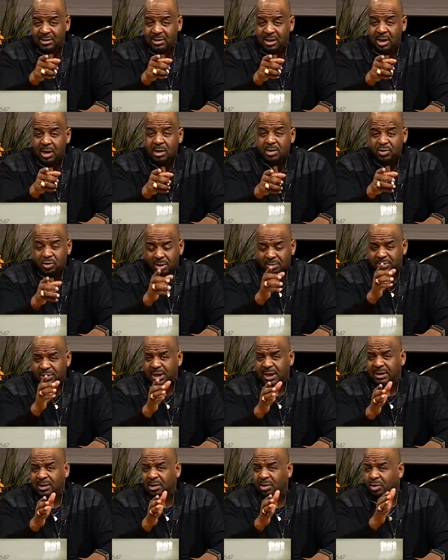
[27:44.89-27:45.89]
Yeah. So I'm
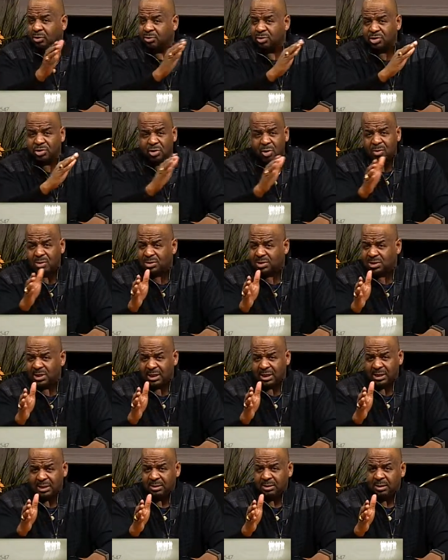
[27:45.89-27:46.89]
saying to you, sow a
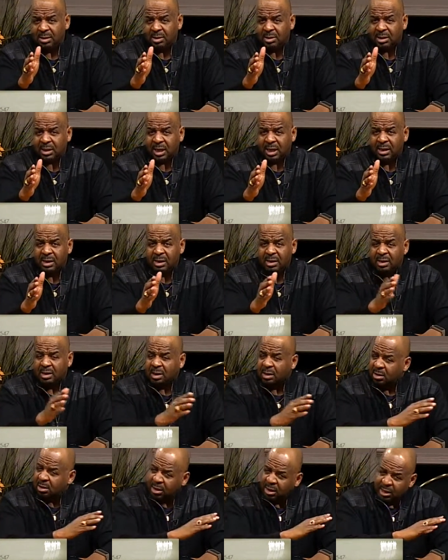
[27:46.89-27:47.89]
seed. Sow okay. A seed.
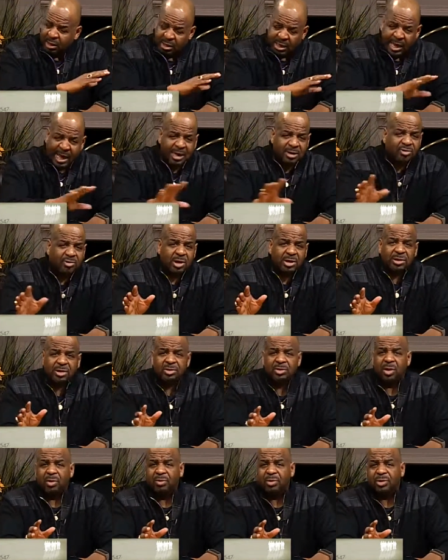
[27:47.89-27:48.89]
The address
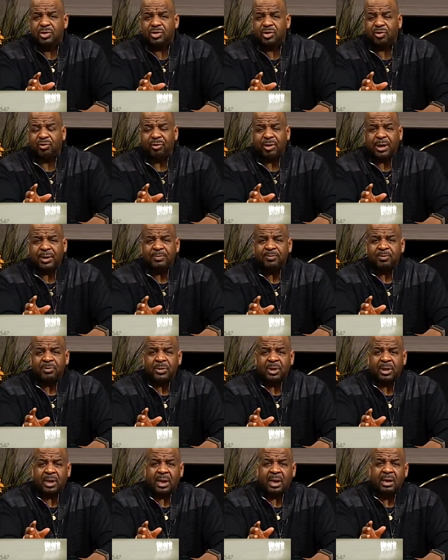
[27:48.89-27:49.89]
is on the screen.
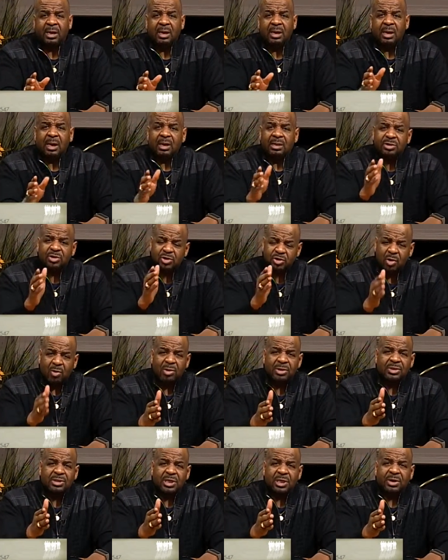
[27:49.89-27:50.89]
Okay. Sow
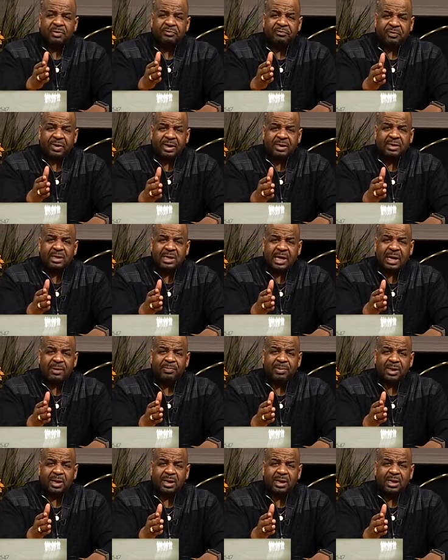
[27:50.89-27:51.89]
a seed of faith to
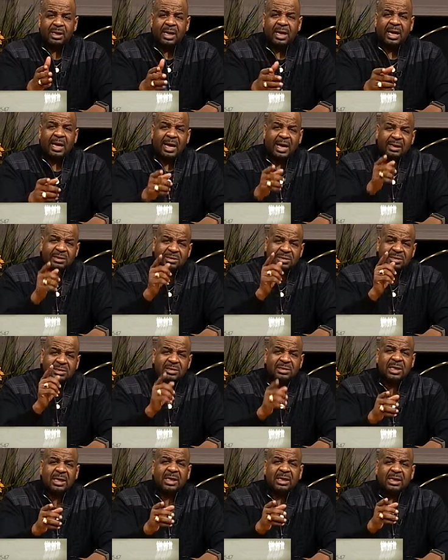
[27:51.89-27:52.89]
KPLE and yeah.
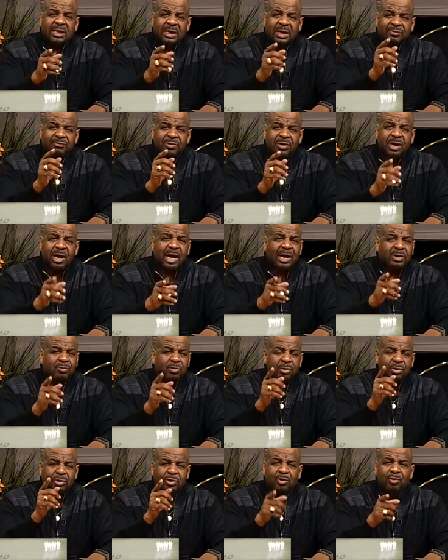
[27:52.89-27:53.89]
see if God
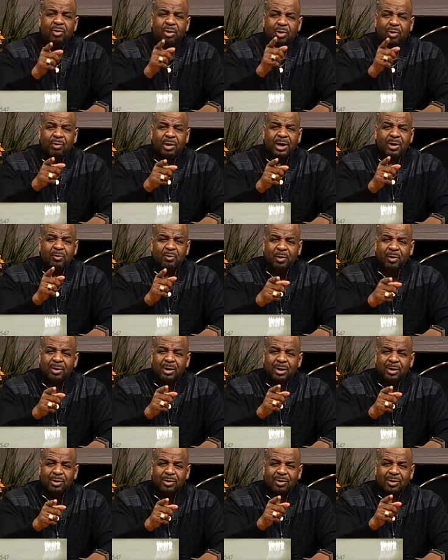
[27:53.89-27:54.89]
would do a great work
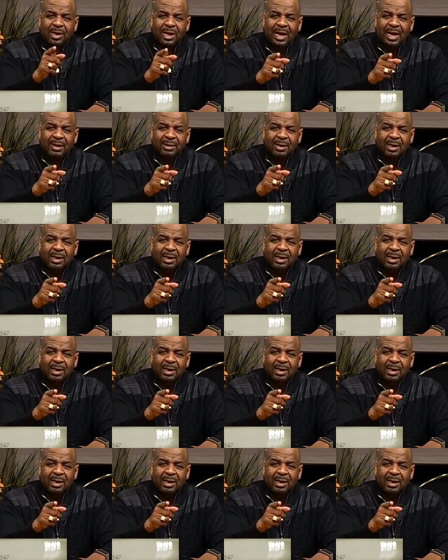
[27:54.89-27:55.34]
in your life.